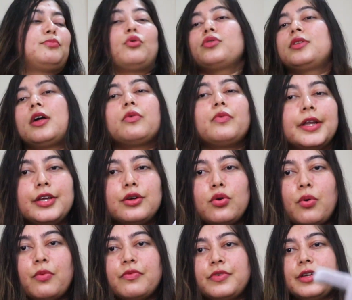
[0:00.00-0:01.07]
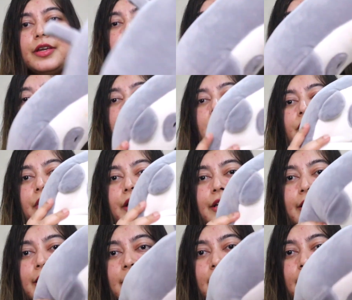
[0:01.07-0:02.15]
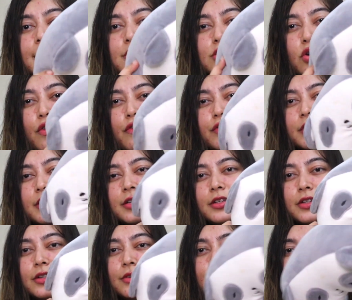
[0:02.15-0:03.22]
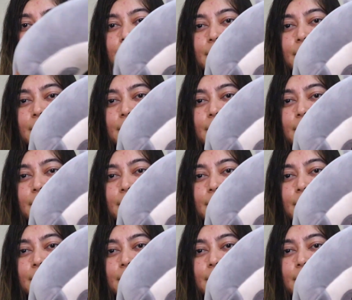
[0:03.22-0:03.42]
Both are very comfy and both are very soft, you know.